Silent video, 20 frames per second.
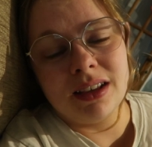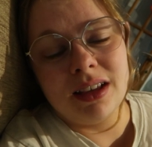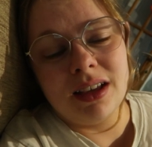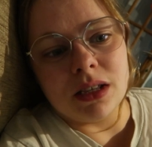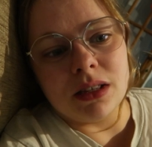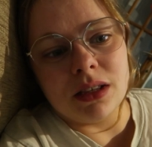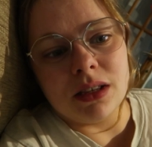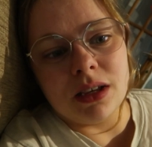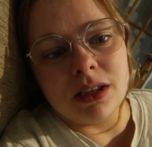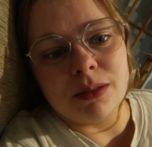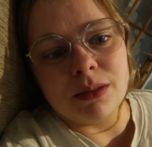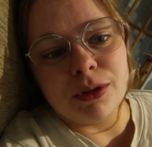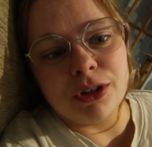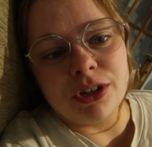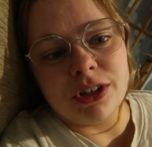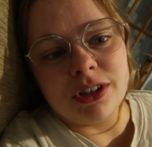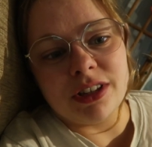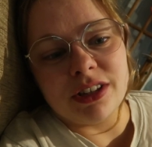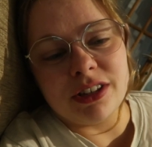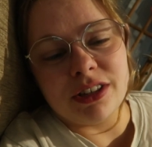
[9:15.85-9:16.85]
because as
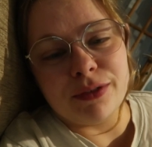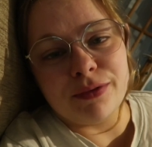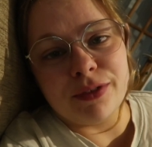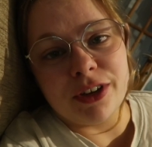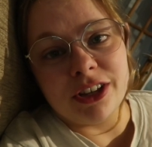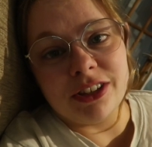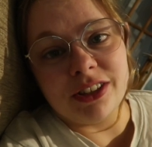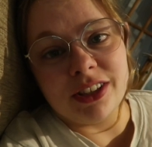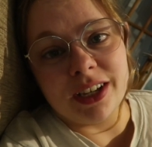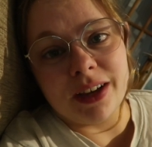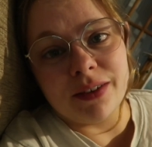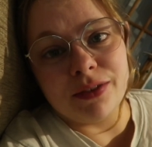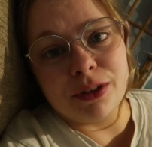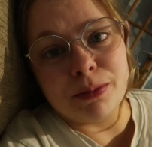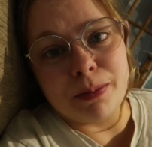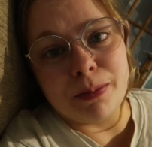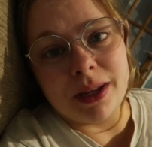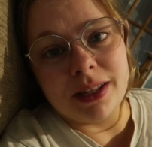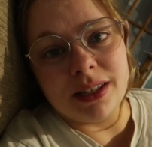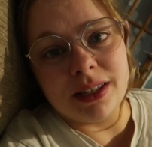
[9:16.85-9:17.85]
much as it's the first thing I've
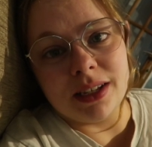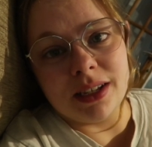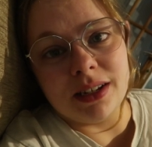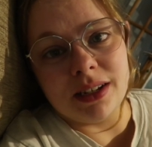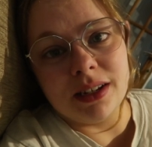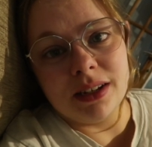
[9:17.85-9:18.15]
submitted,